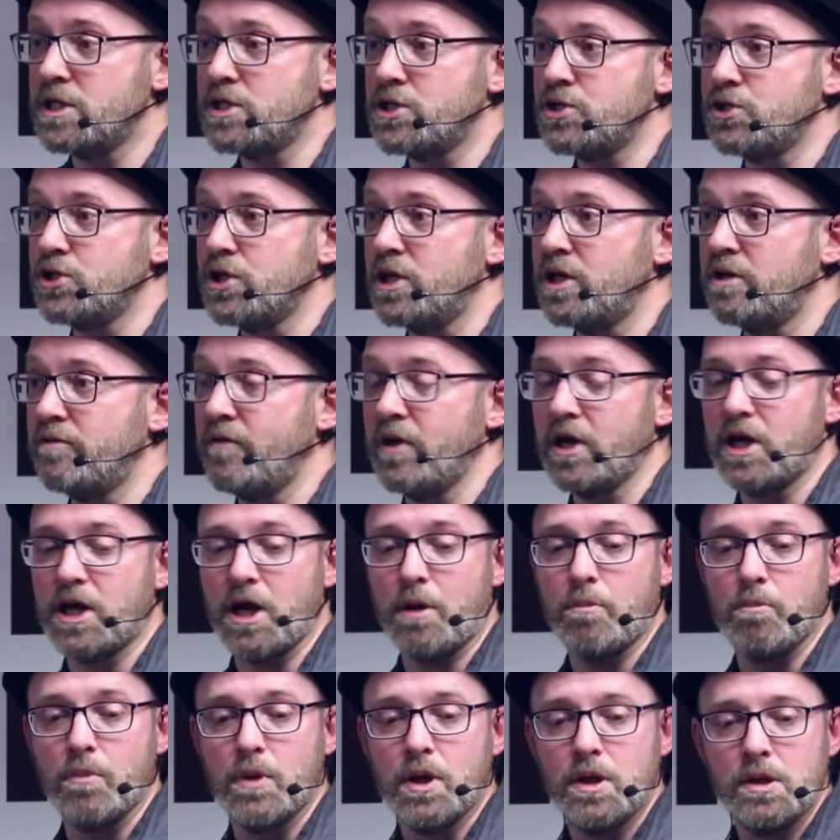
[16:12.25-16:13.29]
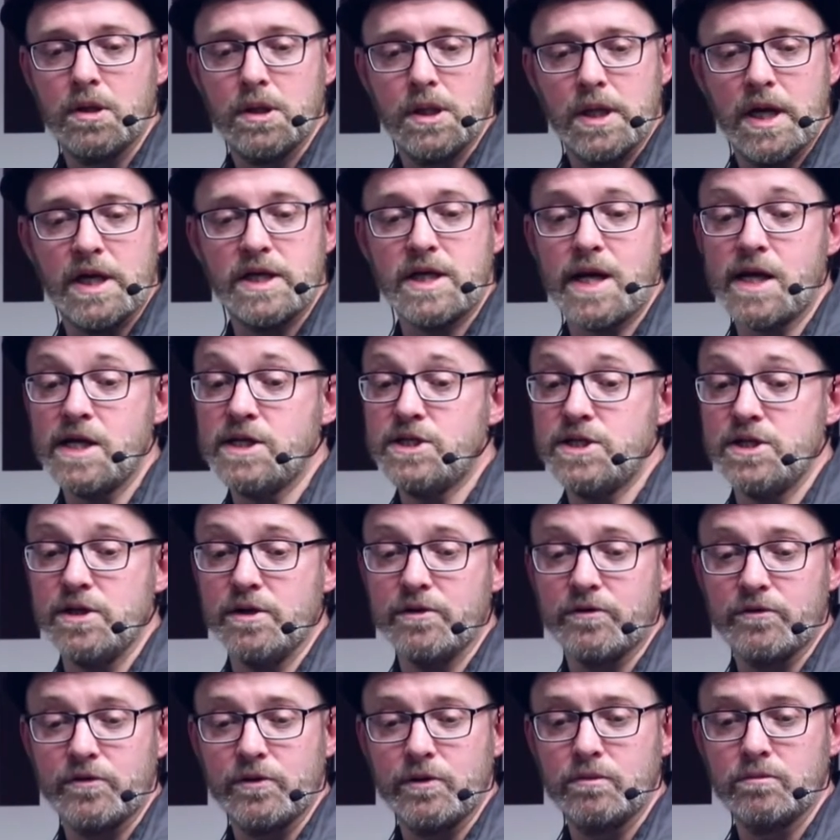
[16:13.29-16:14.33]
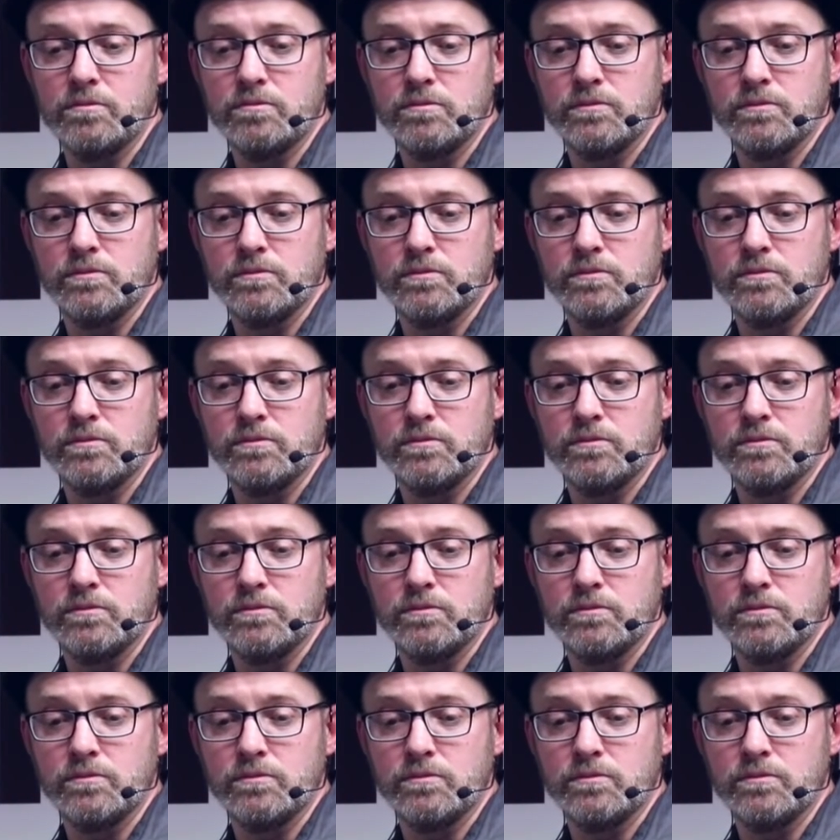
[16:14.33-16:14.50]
as a share of income, at 80th.